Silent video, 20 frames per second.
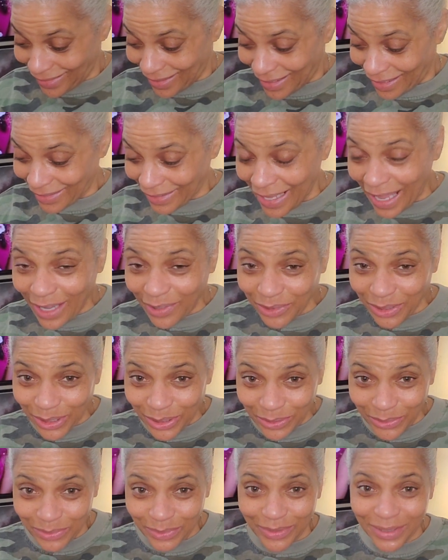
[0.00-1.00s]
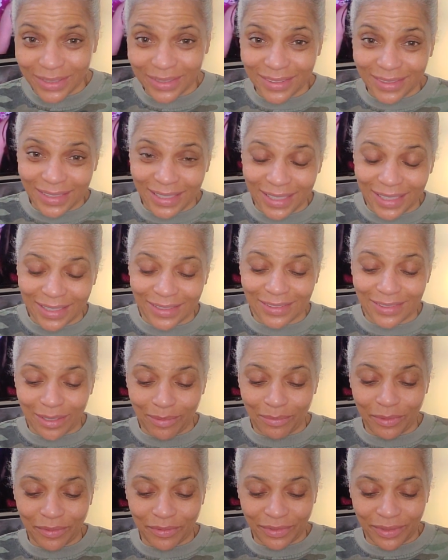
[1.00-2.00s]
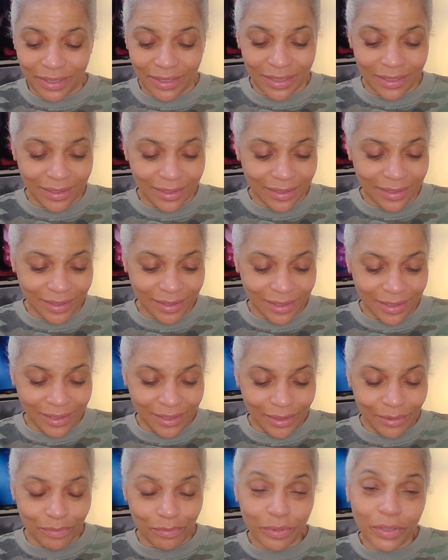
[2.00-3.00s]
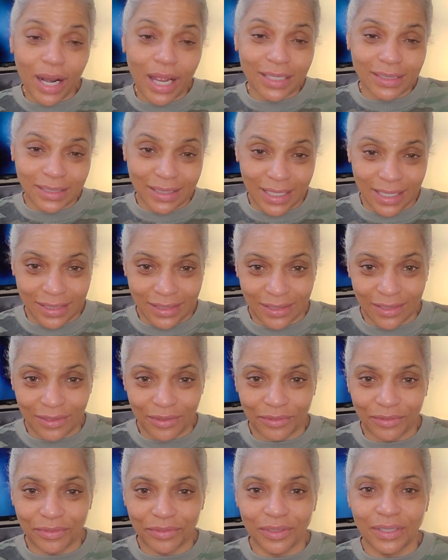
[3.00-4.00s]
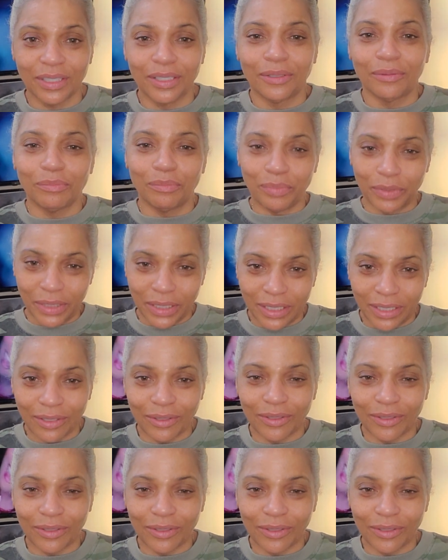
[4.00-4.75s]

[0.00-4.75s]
allow you to see some of the process of putting